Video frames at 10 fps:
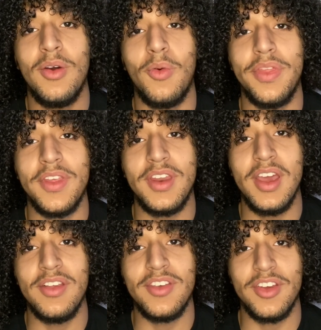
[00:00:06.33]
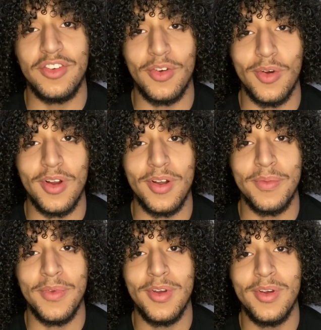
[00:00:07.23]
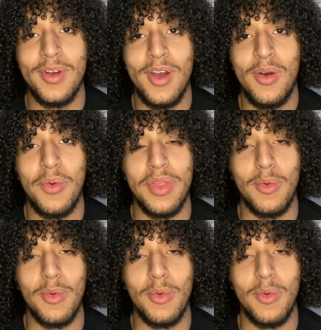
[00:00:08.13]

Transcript: When the days get shorter, when